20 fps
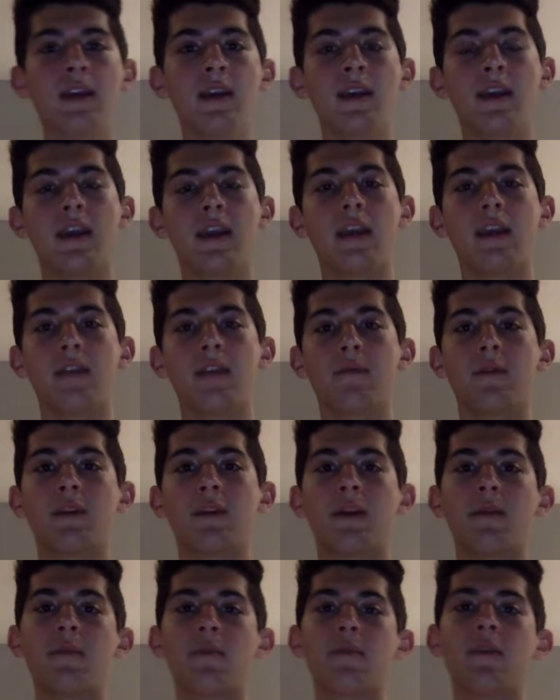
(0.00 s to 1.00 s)
And what
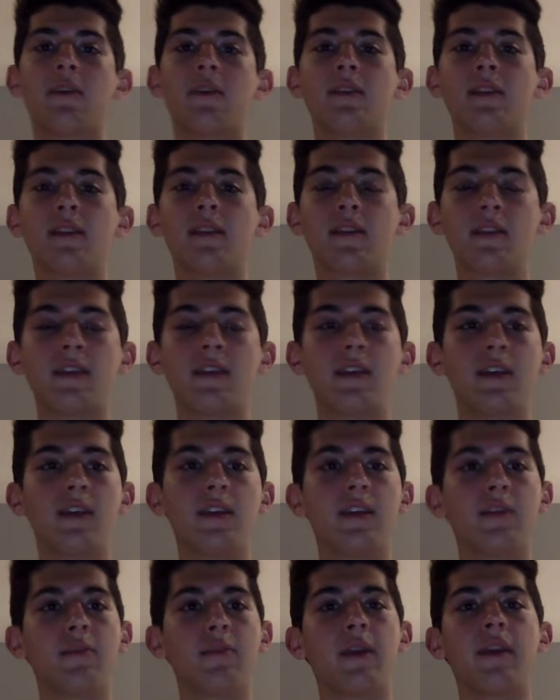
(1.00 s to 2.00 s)
happened was that
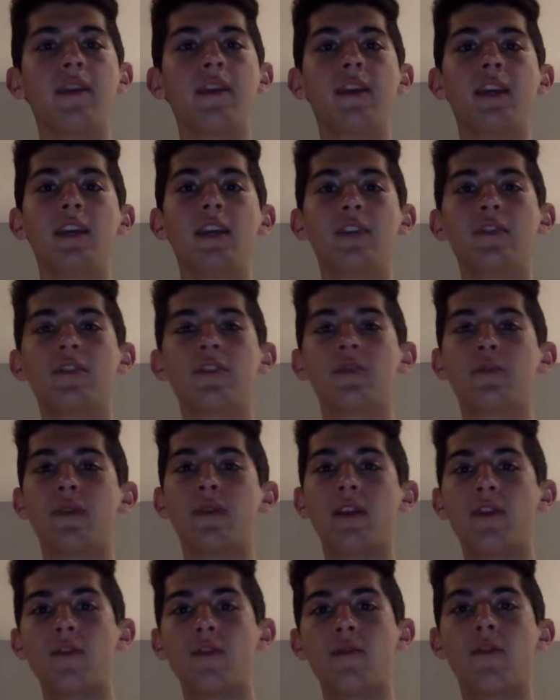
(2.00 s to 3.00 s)
the radiation
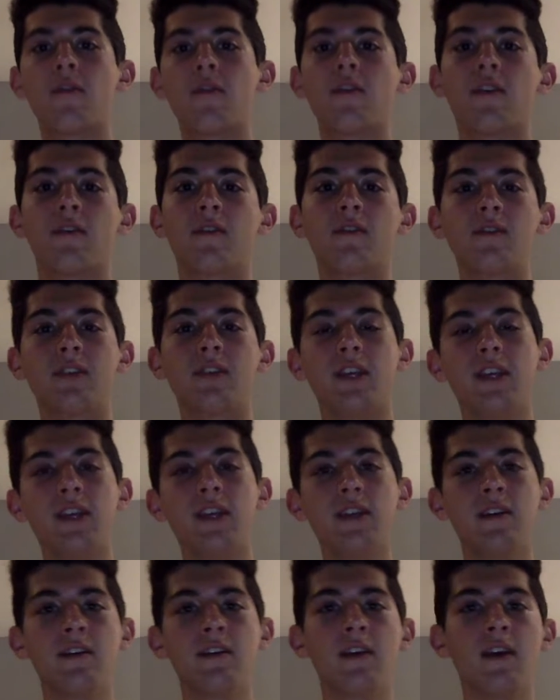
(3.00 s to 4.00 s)
spread throughout the whole
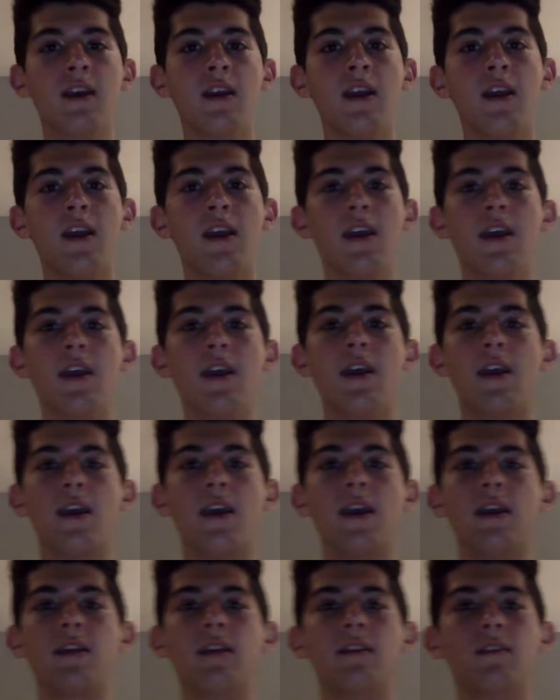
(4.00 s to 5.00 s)
city,
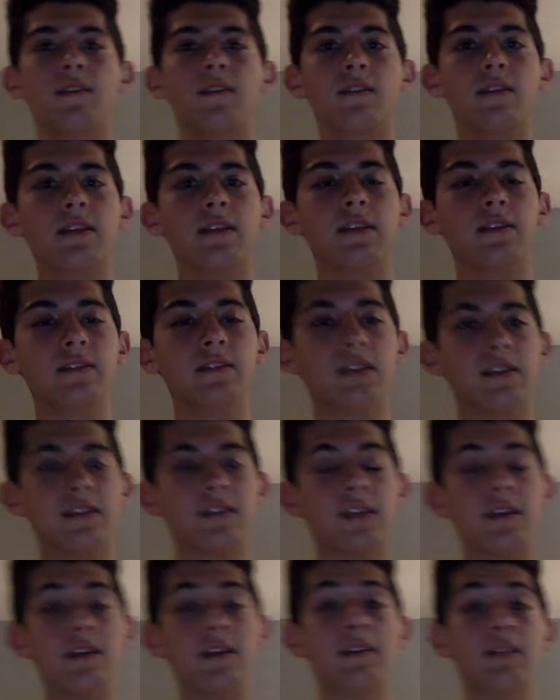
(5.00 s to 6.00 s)
and in
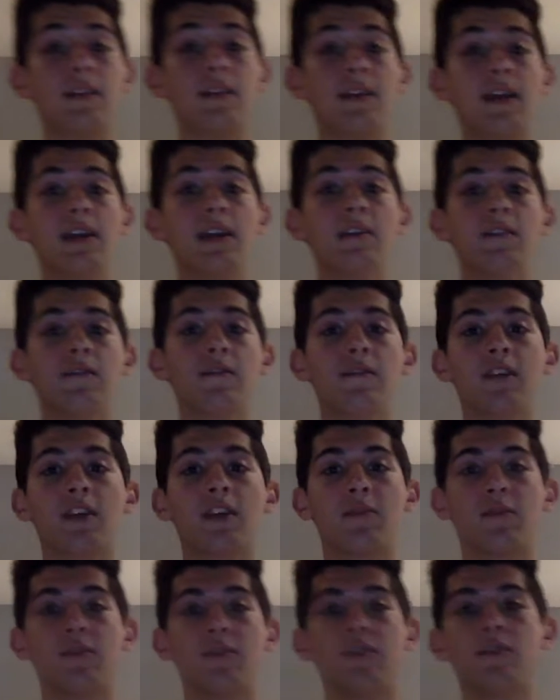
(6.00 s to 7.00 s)
the night of the
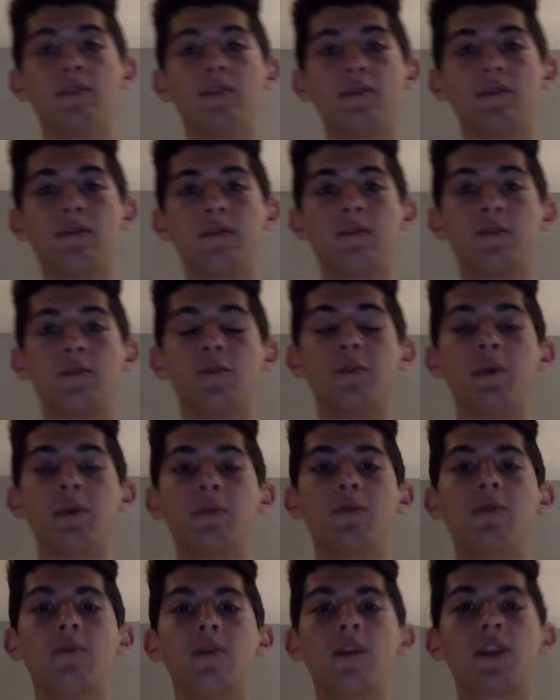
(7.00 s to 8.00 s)
explosion, 2
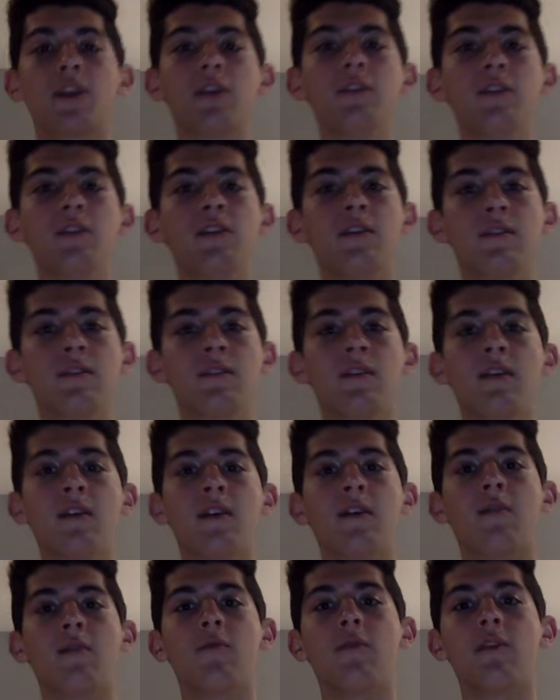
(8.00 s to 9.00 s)
people were killed.
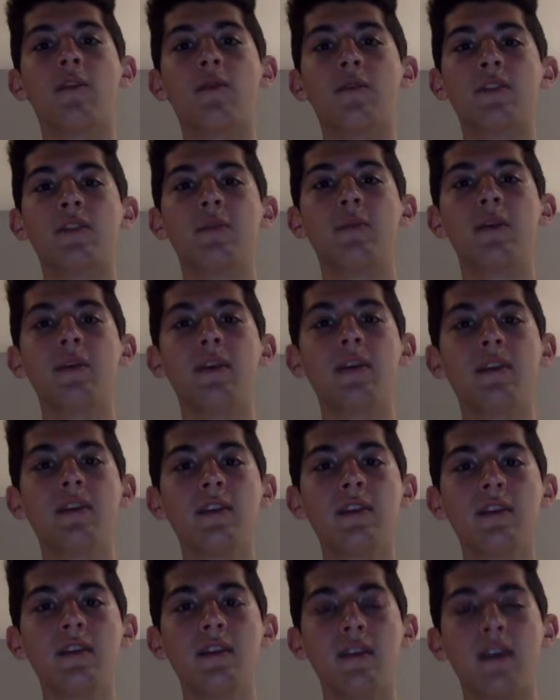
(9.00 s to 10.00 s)
One was
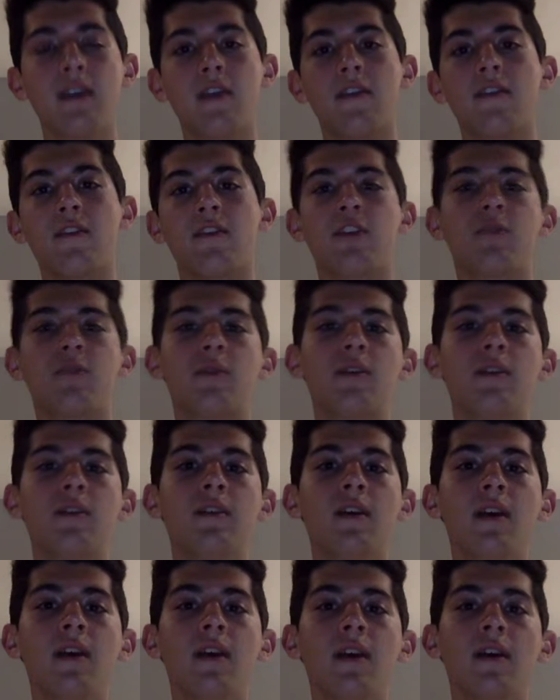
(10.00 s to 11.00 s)
immediately, and the other one
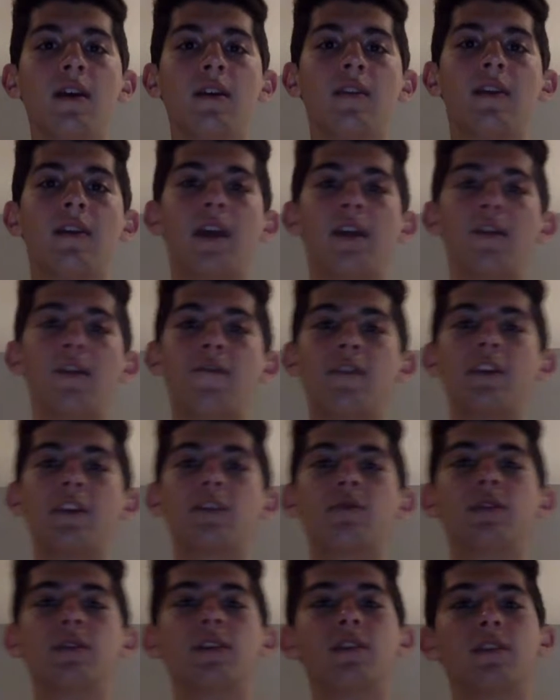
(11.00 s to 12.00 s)
died of
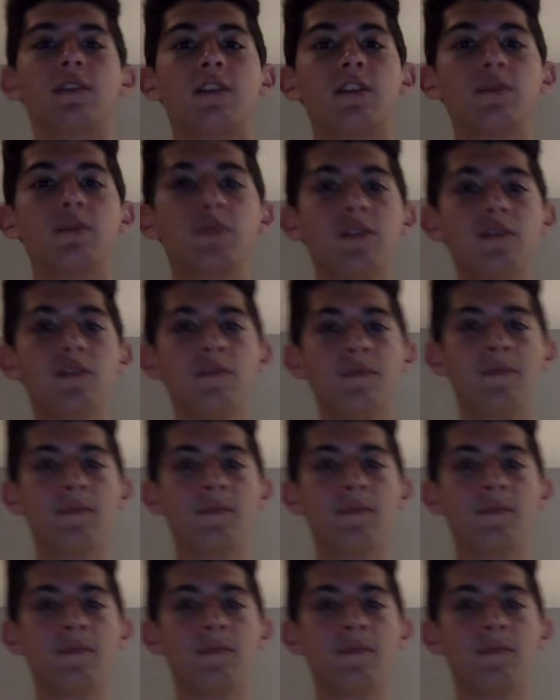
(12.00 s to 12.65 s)
injuries in the hospital.